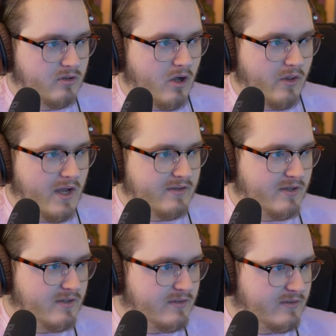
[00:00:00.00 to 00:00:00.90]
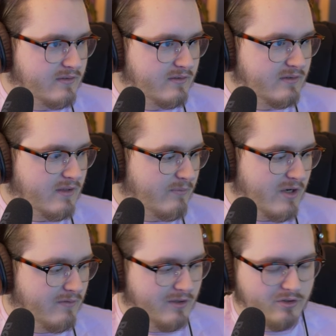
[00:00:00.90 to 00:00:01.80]
All that does, I'm not
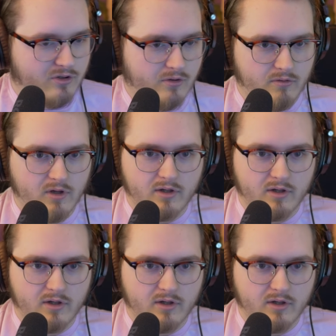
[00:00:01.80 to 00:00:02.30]
even going to show you.